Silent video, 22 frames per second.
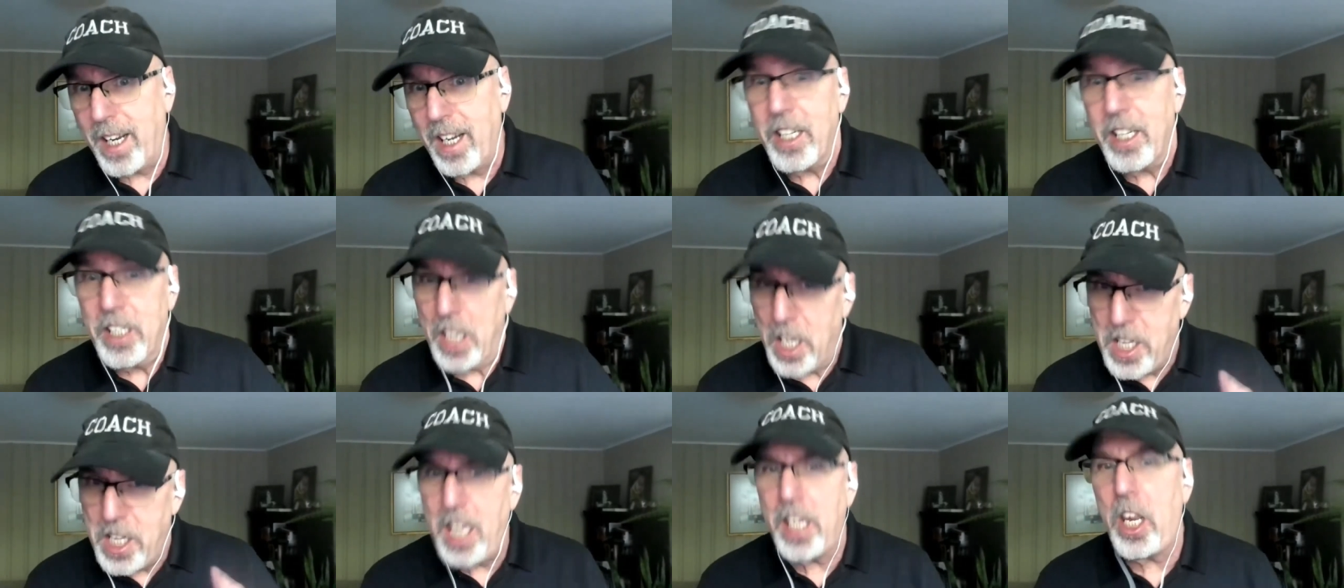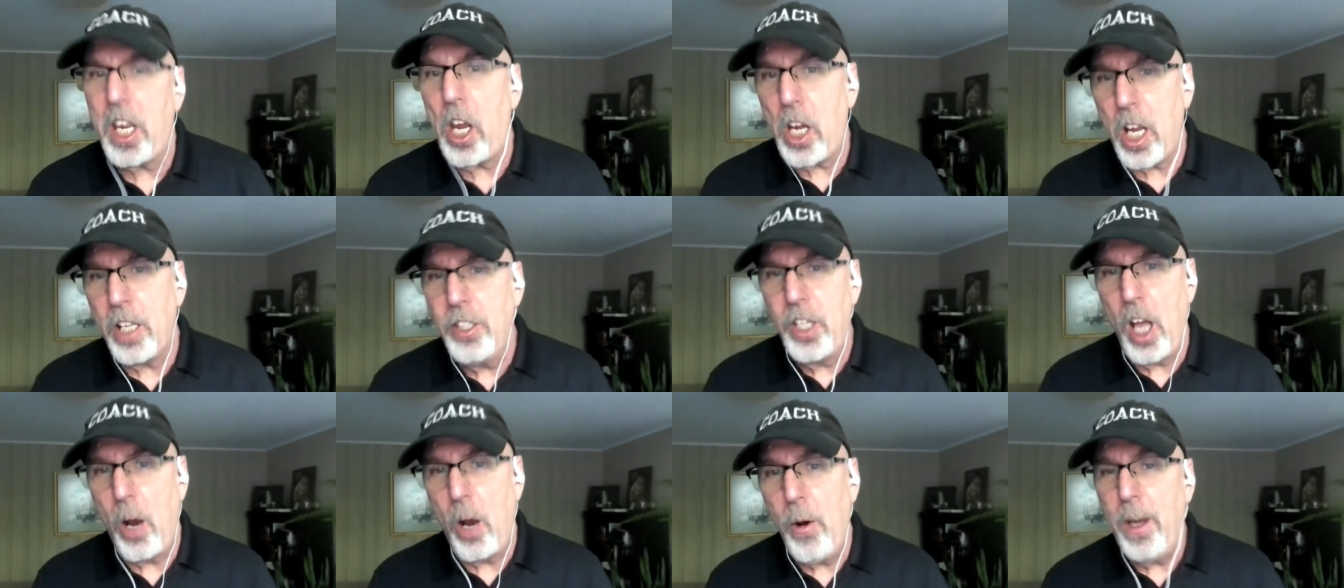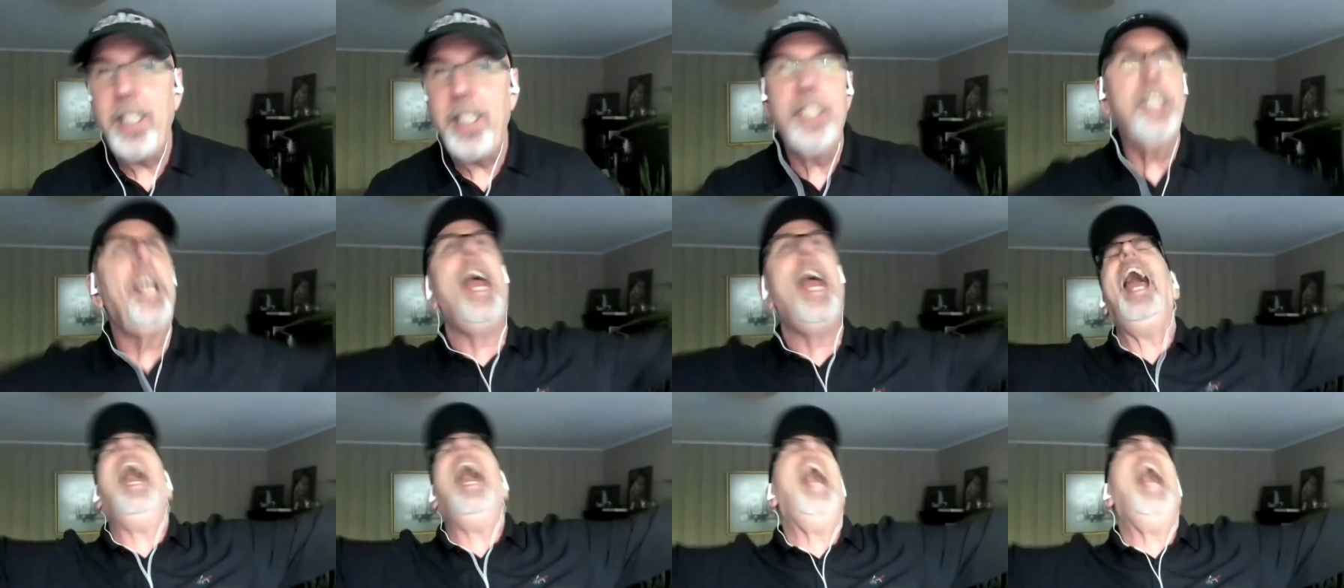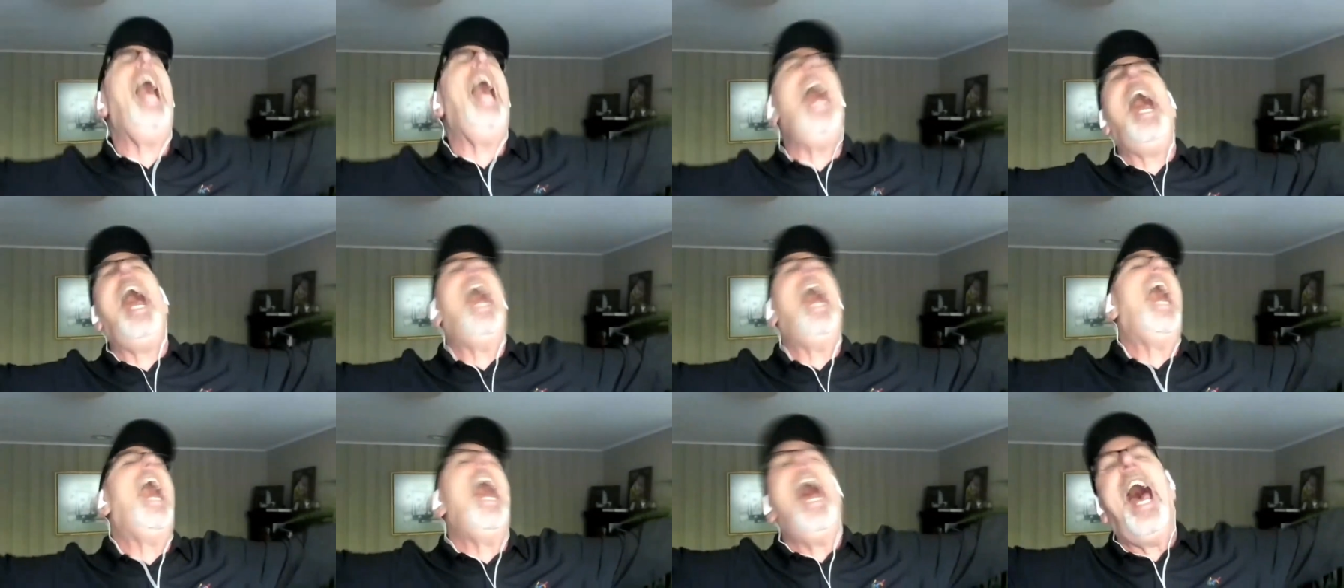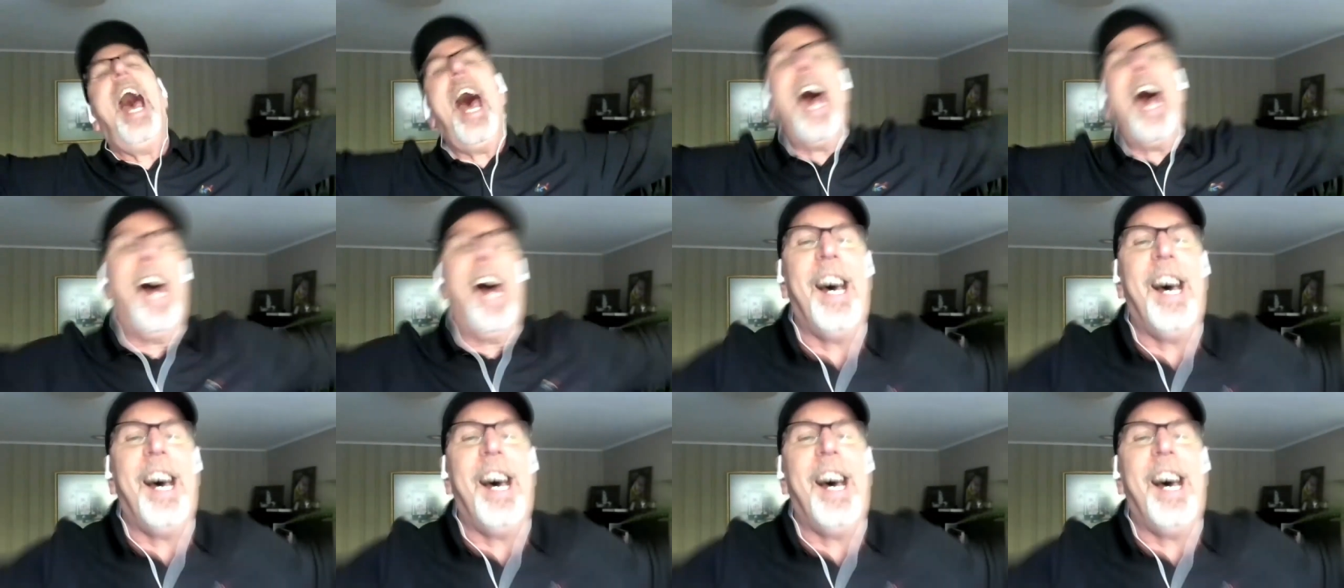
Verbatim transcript: You think you can do it? Yeah.